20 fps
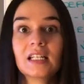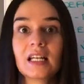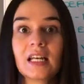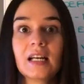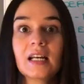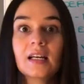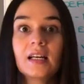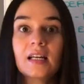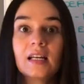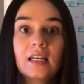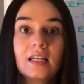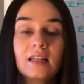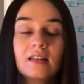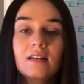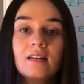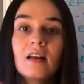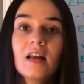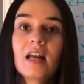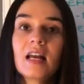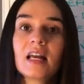getting air
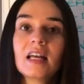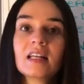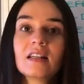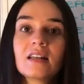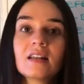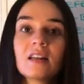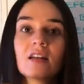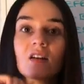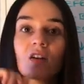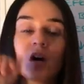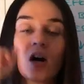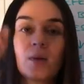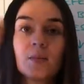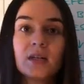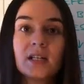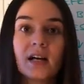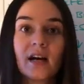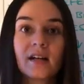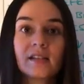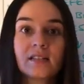in and
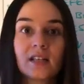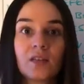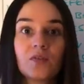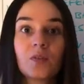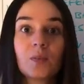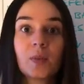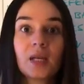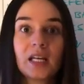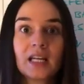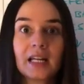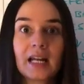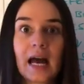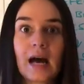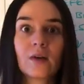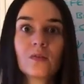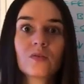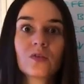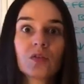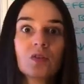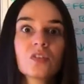carbon dioxide from getting
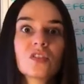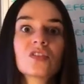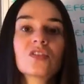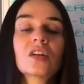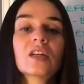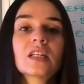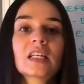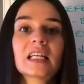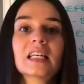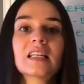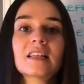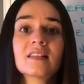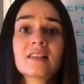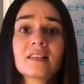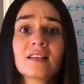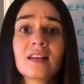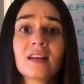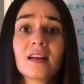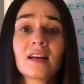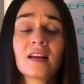out, so they're starting to get
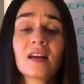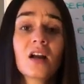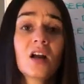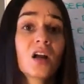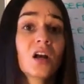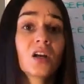acidic.